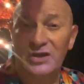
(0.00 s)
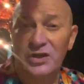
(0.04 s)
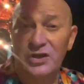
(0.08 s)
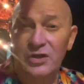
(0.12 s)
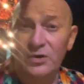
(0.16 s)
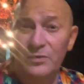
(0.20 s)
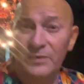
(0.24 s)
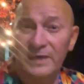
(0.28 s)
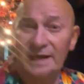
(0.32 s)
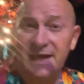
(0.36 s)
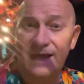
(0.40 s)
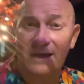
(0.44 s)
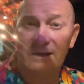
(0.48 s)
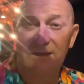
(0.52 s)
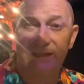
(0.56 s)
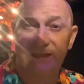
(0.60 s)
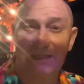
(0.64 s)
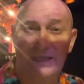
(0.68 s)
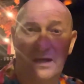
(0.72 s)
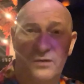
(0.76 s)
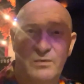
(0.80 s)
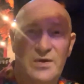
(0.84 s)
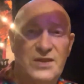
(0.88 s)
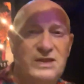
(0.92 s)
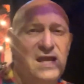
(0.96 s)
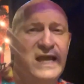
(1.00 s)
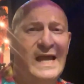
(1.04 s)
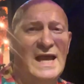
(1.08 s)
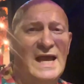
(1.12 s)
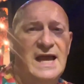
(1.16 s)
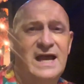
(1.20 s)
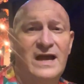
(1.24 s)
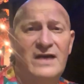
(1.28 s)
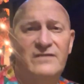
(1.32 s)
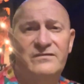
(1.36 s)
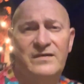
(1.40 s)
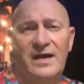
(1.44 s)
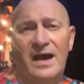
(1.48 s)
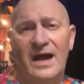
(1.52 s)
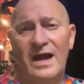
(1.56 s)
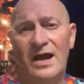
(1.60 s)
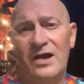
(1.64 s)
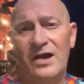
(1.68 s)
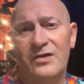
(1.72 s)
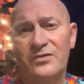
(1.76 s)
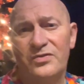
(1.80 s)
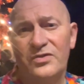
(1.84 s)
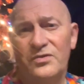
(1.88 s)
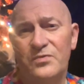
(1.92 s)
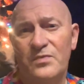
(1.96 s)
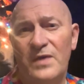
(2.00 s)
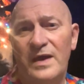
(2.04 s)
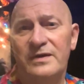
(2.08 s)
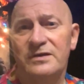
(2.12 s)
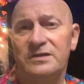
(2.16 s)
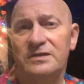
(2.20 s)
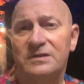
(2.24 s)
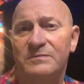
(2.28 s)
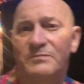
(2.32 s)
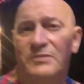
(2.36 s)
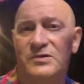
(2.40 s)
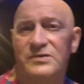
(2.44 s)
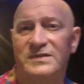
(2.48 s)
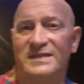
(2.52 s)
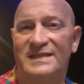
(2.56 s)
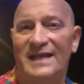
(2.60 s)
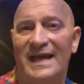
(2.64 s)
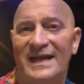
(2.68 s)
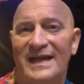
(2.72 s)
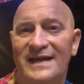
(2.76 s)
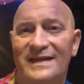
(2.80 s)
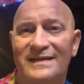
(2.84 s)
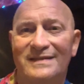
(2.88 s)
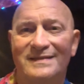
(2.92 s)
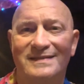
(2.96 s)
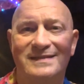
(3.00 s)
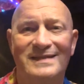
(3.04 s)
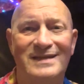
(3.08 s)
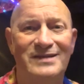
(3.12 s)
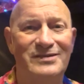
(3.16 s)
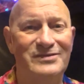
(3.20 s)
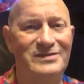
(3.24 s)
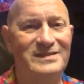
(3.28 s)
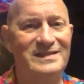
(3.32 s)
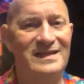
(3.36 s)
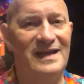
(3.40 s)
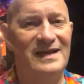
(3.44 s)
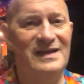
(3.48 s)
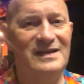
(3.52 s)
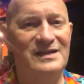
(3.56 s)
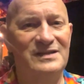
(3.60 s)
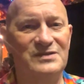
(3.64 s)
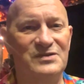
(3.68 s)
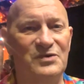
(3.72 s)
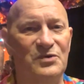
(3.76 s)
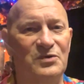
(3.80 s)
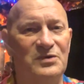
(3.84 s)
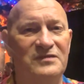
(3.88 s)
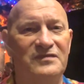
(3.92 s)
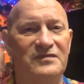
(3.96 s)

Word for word: cure what ails you, whether you have arthritis, bursitis, nearsitis, or